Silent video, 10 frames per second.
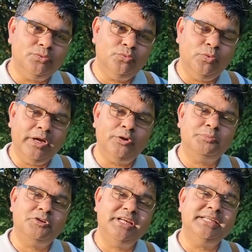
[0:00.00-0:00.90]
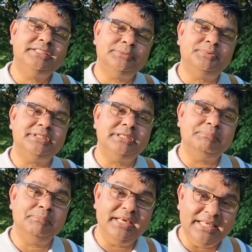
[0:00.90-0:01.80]
way of
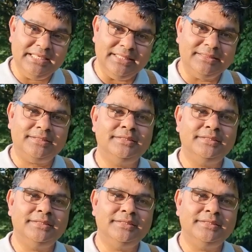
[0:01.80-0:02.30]
reinterpreting myth,